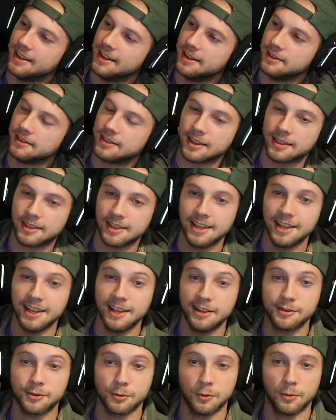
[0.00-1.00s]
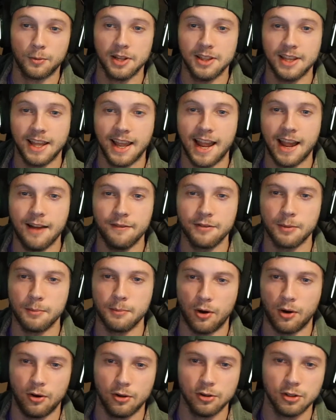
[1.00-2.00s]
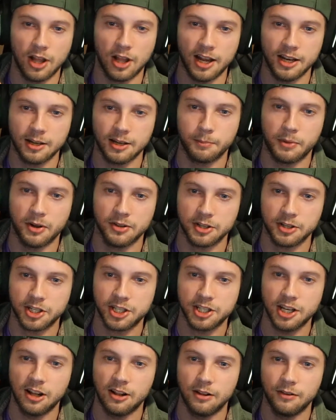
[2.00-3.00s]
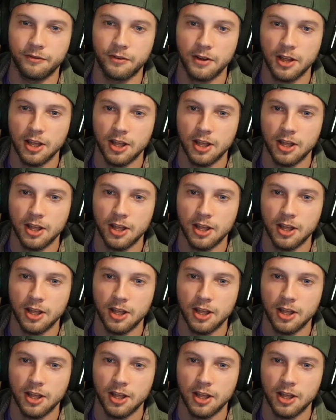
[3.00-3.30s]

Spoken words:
The thing is, when they have them all lined up on the shelf,